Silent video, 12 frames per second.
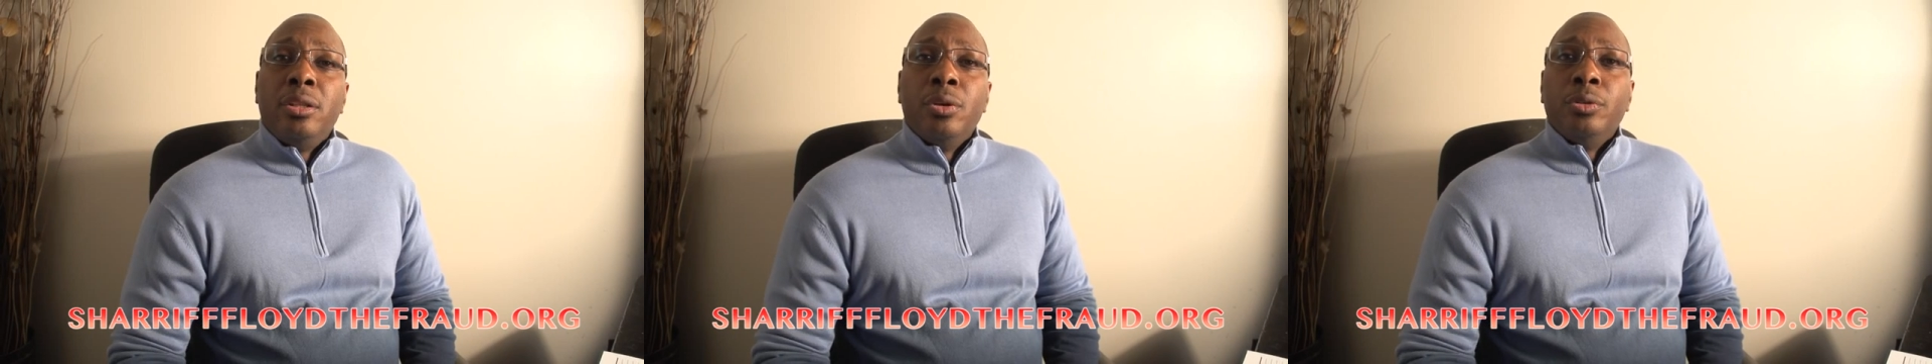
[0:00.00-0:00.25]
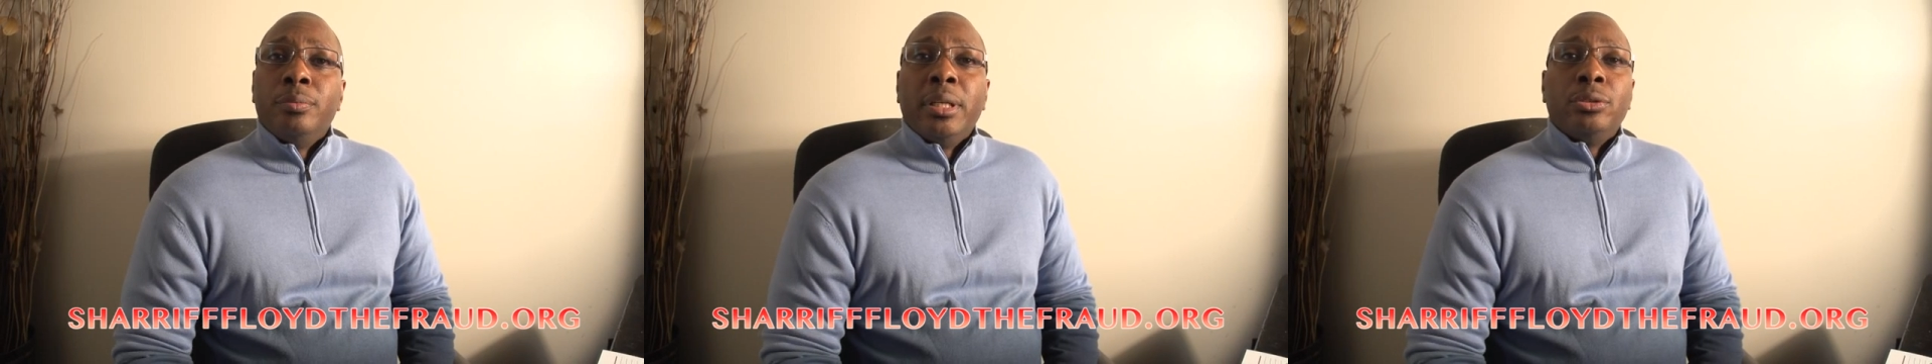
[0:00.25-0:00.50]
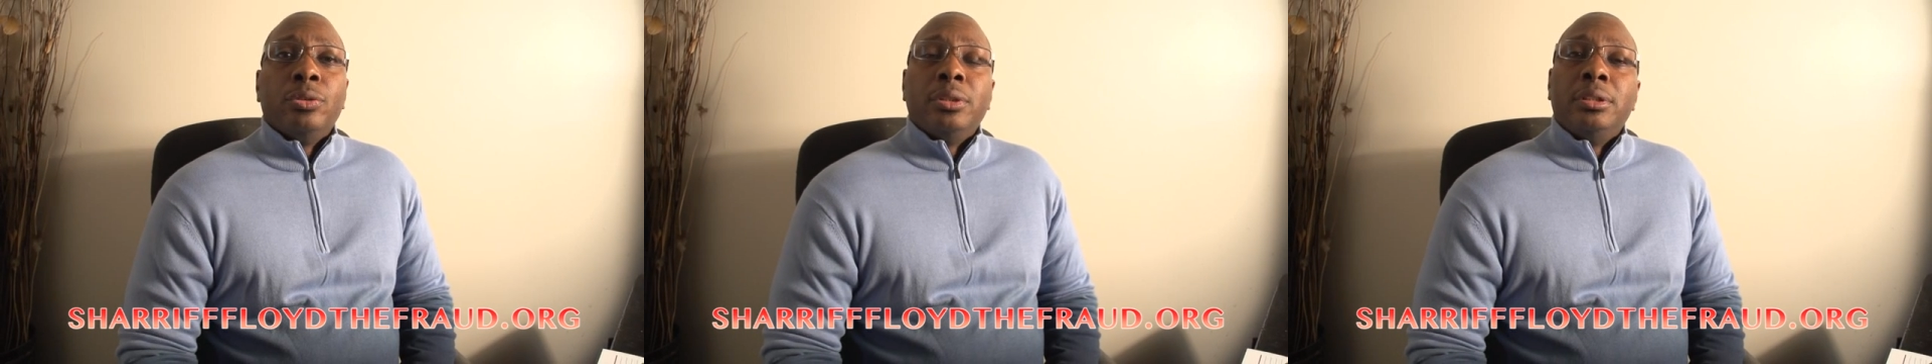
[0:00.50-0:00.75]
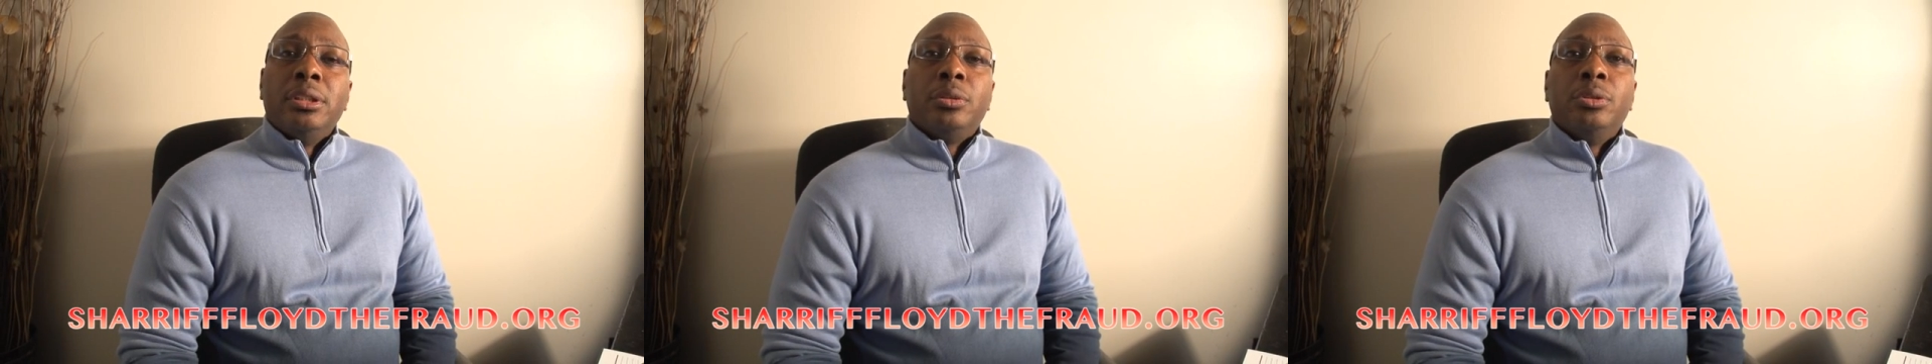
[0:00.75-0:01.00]
do was make sure
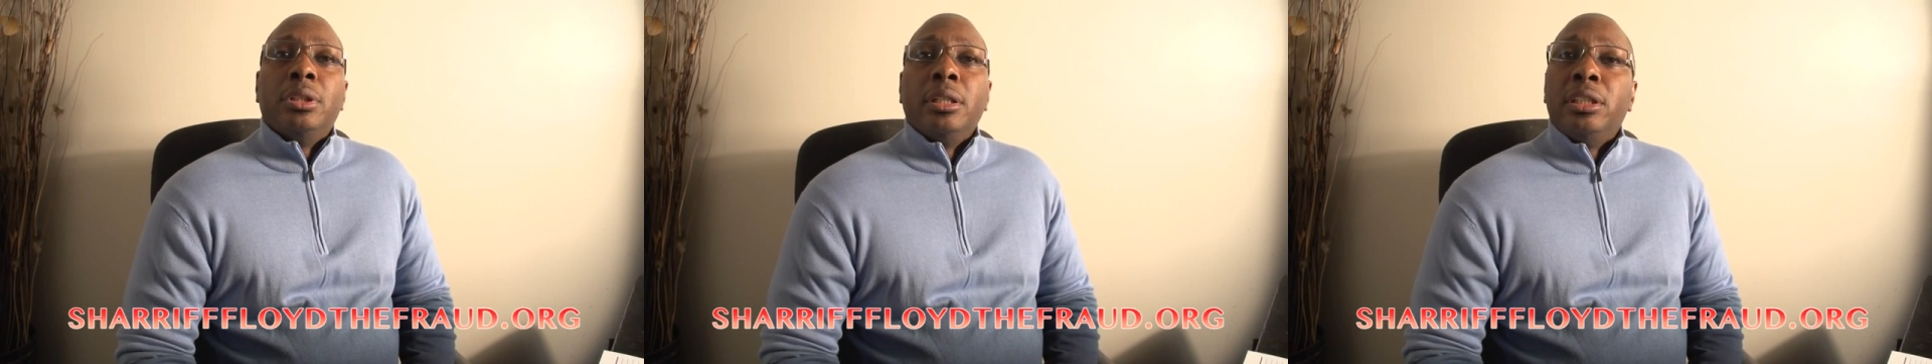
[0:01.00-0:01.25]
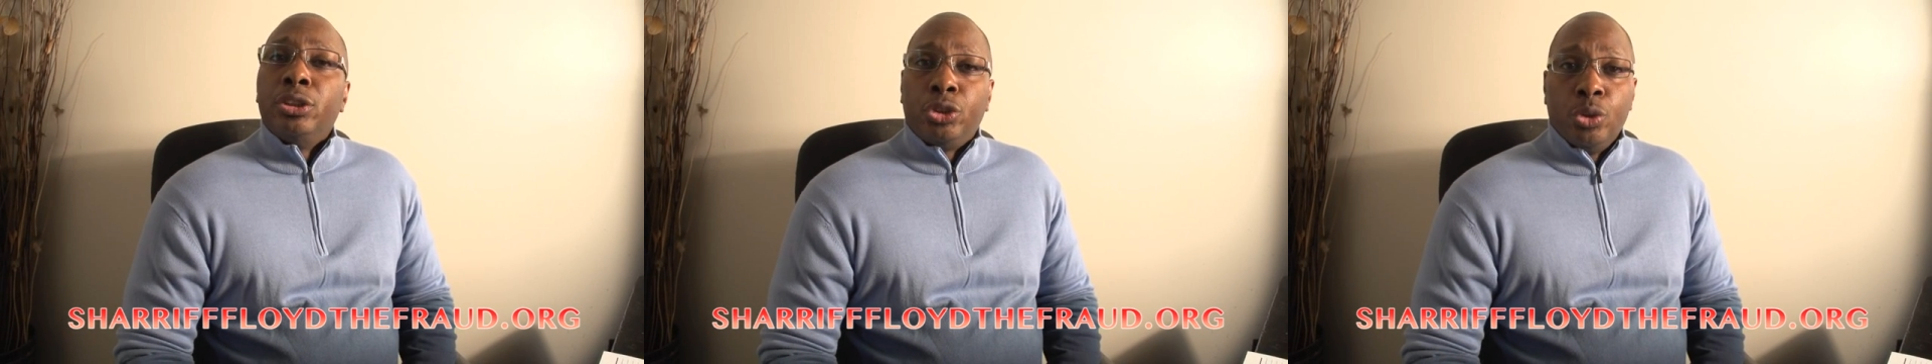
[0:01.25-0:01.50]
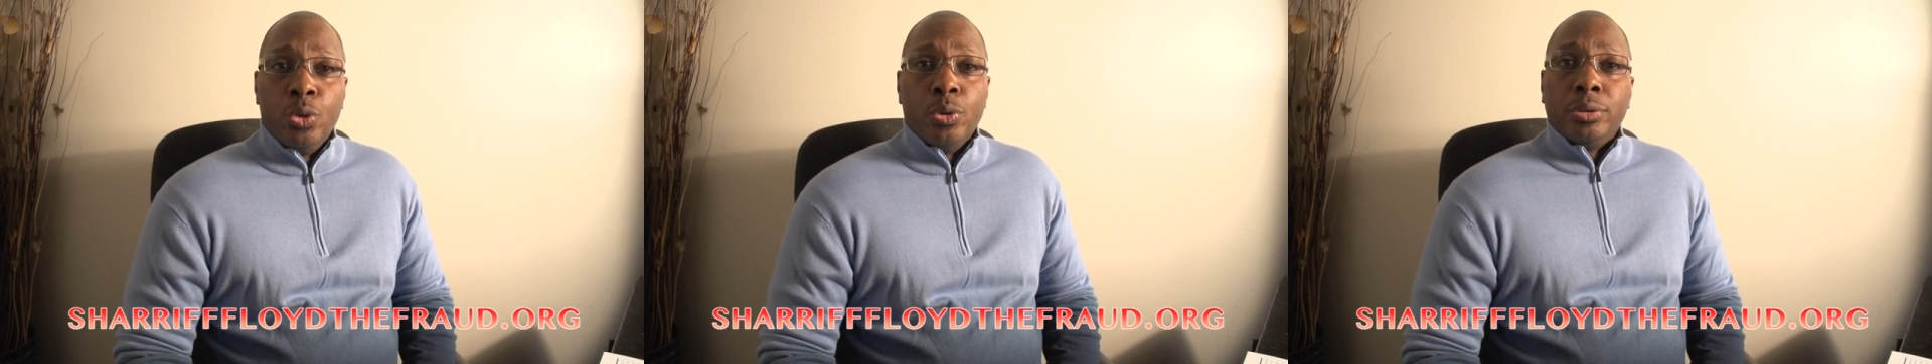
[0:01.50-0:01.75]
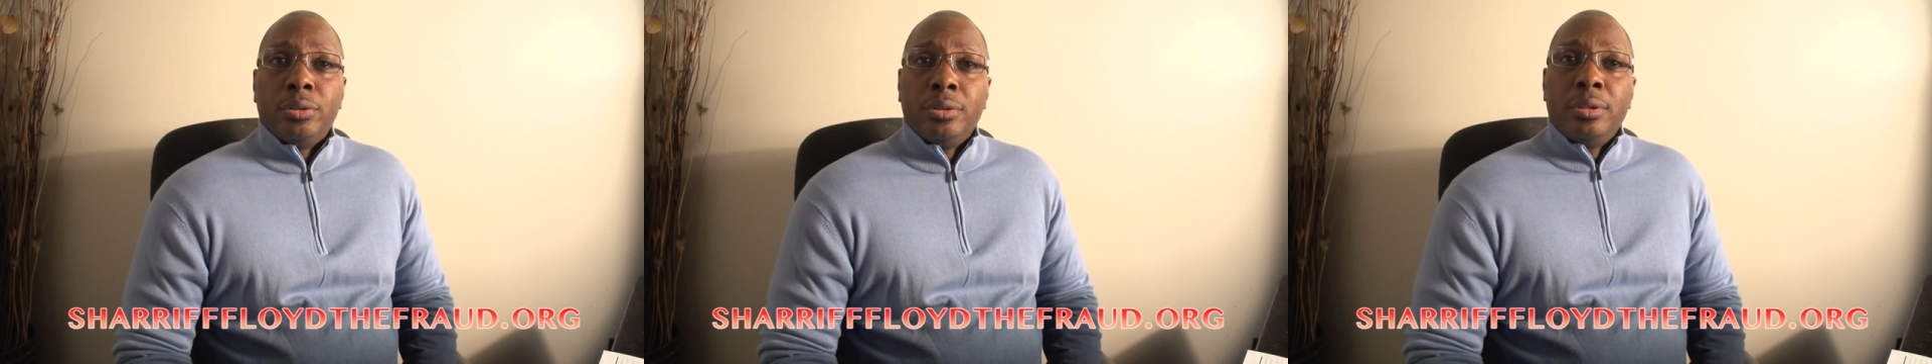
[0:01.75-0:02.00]
that this was done, his
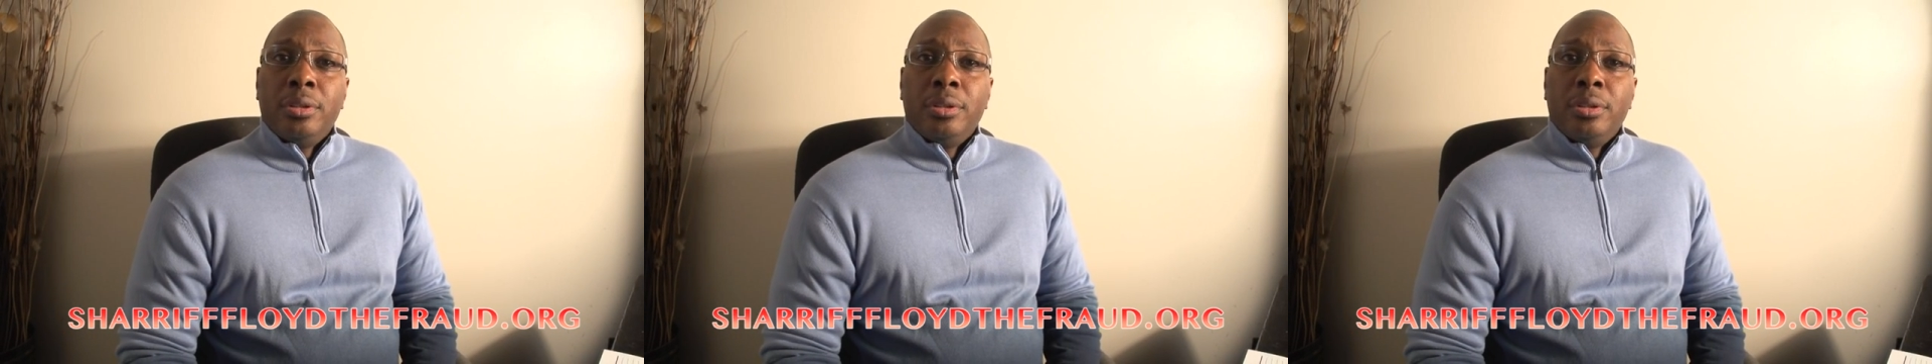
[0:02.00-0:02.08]
chores.